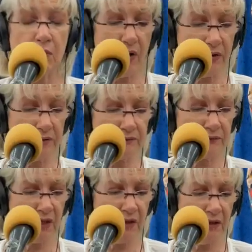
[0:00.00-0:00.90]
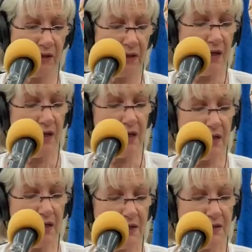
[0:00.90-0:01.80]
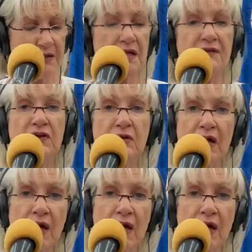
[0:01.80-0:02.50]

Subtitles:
with water is if you